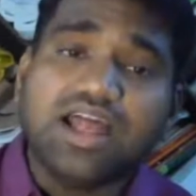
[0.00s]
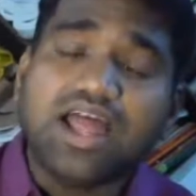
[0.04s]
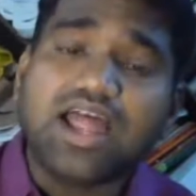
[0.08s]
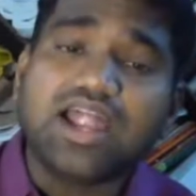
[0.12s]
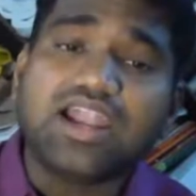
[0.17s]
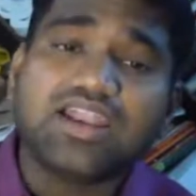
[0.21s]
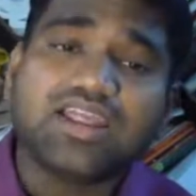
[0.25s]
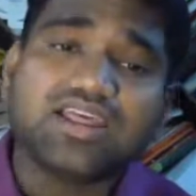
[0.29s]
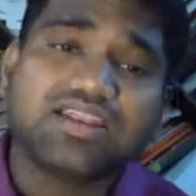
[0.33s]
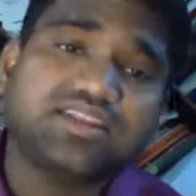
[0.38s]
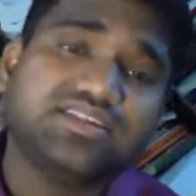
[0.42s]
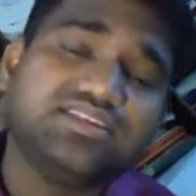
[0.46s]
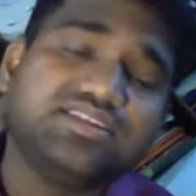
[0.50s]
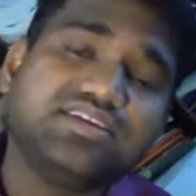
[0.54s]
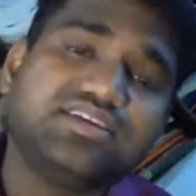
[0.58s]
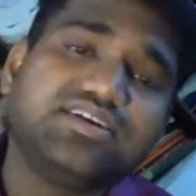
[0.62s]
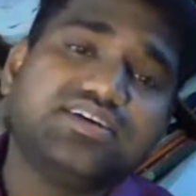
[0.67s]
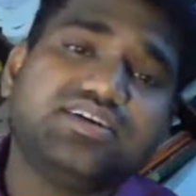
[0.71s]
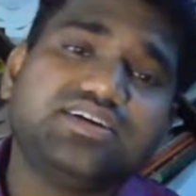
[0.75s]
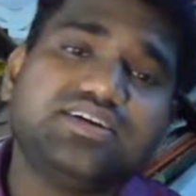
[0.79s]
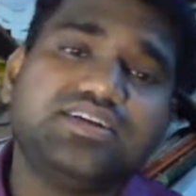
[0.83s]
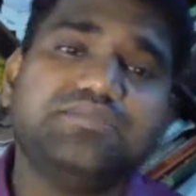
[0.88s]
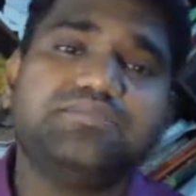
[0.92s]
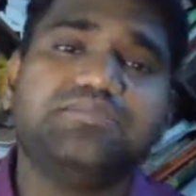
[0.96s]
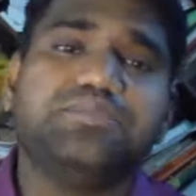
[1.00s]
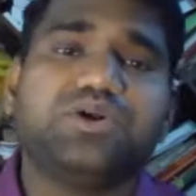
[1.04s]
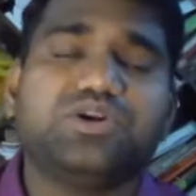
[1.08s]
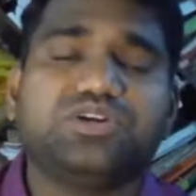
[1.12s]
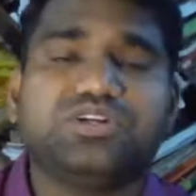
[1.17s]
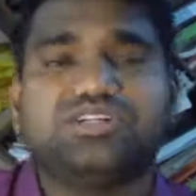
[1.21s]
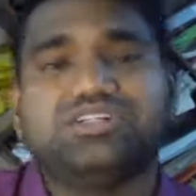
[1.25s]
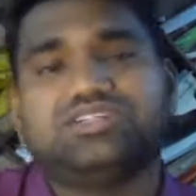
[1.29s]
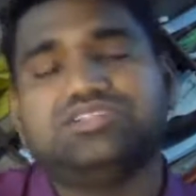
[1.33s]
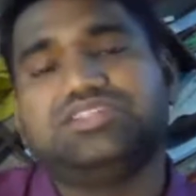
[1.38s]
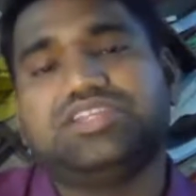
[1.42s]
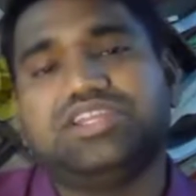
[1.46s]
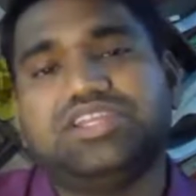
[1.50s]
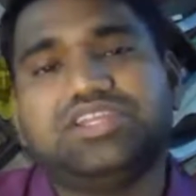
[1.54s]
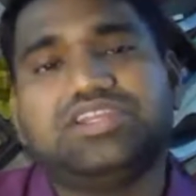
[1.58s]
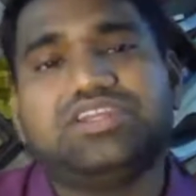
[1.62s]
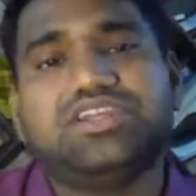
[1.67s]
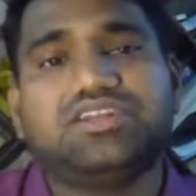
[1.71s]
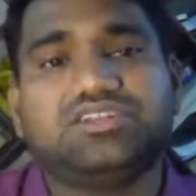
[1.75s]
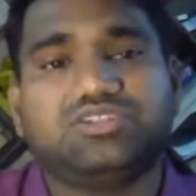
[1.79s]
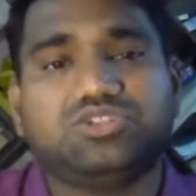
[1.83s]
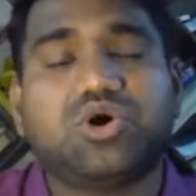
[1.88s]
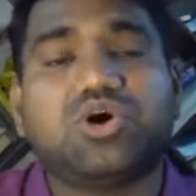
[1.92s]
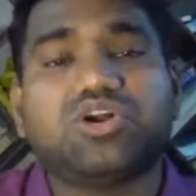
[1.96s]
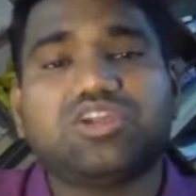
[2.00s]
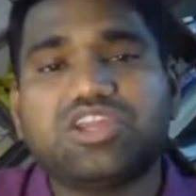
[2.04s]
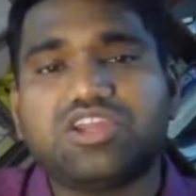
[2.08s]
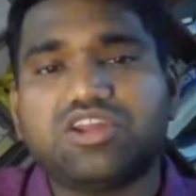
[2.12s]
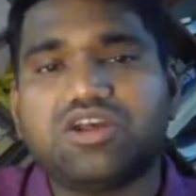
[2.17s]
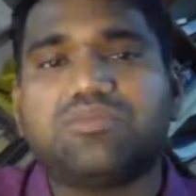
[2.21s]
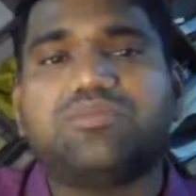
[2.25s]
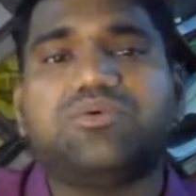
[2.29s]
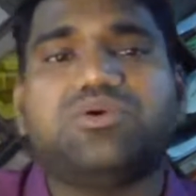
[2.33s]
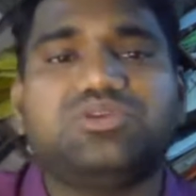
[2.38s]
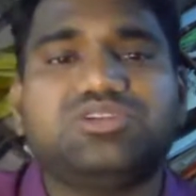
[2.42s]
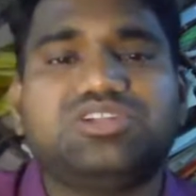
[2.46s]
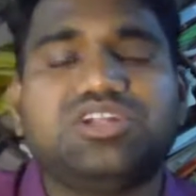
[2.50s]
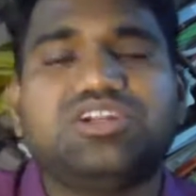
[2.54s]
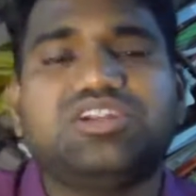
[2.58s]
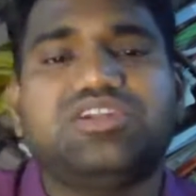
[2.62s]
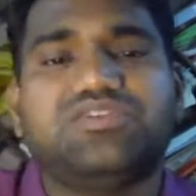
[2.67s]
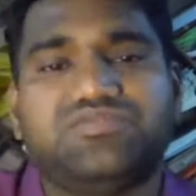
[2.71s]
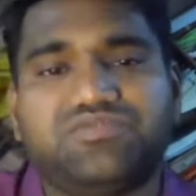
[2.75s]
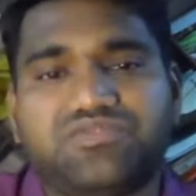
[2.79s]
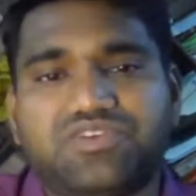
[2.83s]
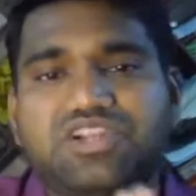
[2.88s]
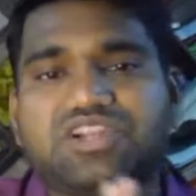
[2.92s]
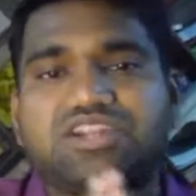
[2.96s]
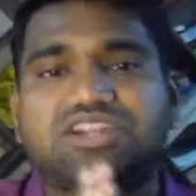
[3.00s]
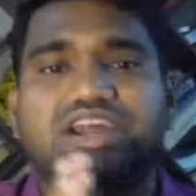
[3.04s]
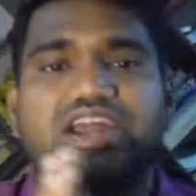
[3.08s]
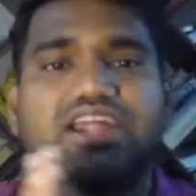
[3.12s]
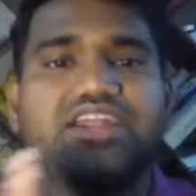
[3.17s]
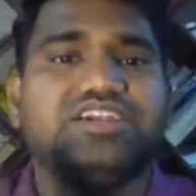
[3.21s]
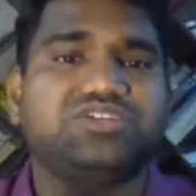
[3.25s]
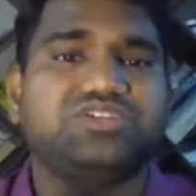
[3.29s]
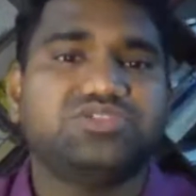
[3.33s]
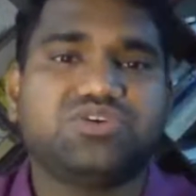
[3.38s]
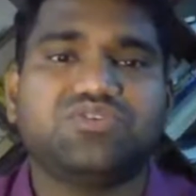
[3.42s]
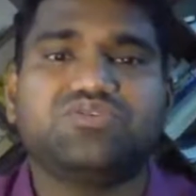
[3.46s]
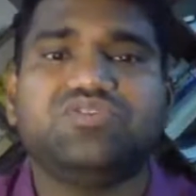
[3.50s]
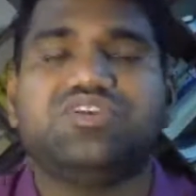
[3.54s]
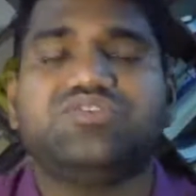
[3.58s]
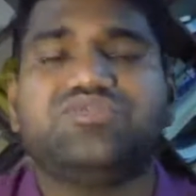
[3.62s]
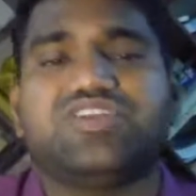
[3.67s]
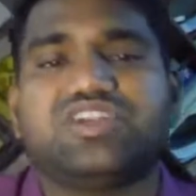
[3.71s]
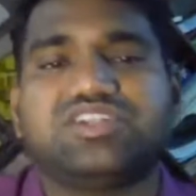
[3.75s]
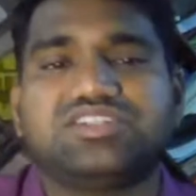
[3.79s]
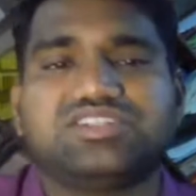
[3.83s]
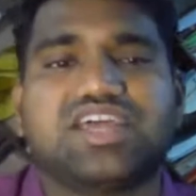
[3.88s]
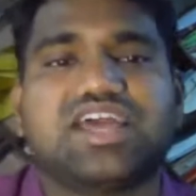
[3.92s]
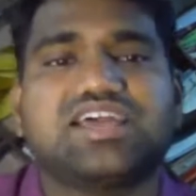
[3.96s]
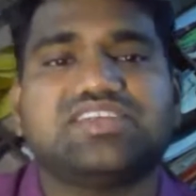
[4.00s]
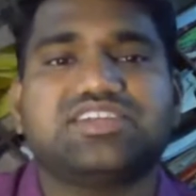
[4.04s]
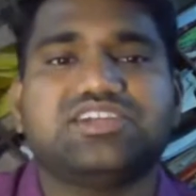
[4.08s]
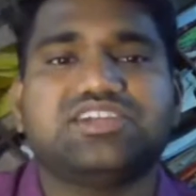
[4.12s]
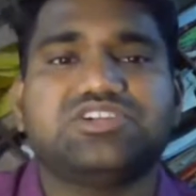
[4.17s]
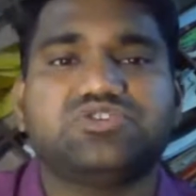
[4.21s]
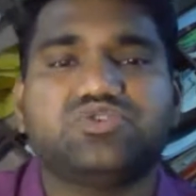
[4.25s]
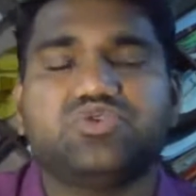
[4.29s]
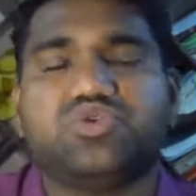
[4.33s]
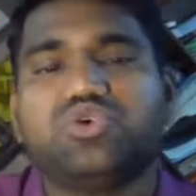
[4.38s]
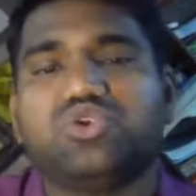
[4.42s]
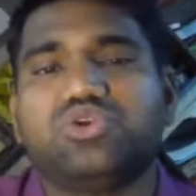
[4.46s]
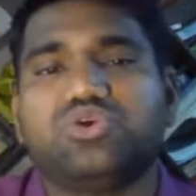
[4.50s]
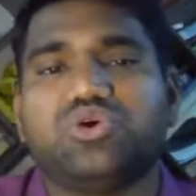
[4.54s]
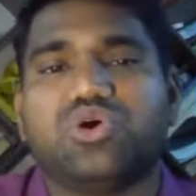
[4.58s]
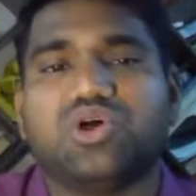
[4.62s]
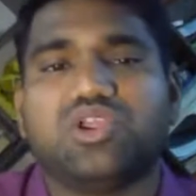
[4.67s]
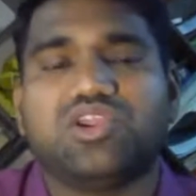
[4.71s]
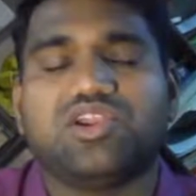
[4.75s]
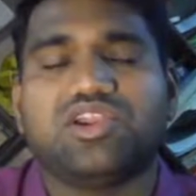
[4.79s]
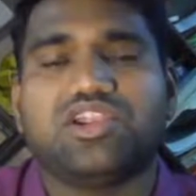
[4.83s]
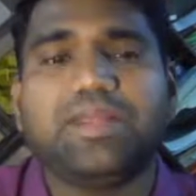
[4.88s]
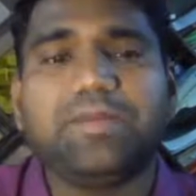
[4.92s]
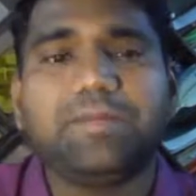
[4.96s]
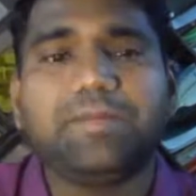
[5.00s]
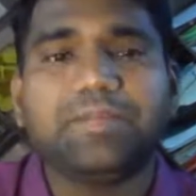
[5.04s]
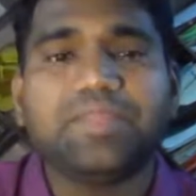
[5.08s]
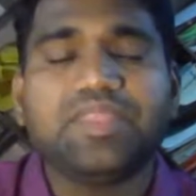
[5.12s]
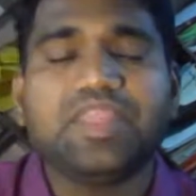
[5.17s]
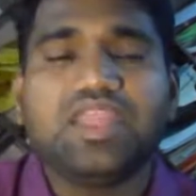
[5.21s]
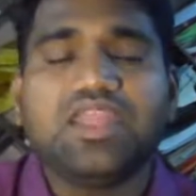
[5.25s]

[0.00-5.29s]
And another important thing, talking about the different kinds of defects, as I told you already,